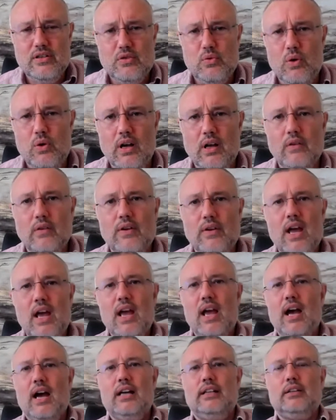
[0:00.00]
12,
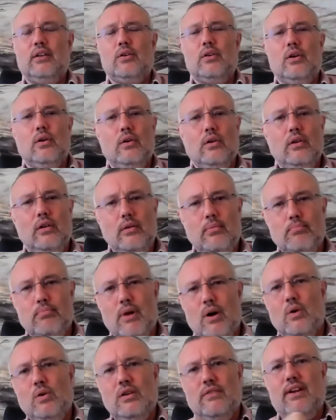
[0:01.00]
and they're all
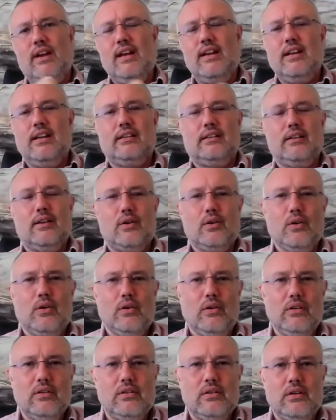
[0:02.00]
motivated and they're
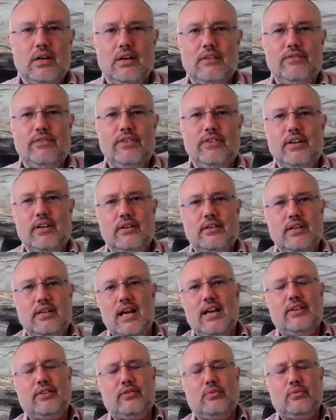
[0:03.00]
all confident.
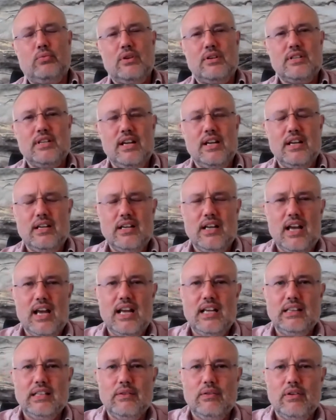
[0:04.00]
Yes, we're taking
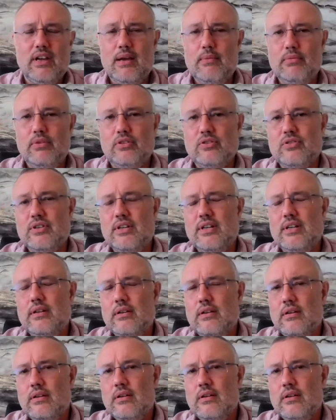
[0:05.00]
A-level chemistry.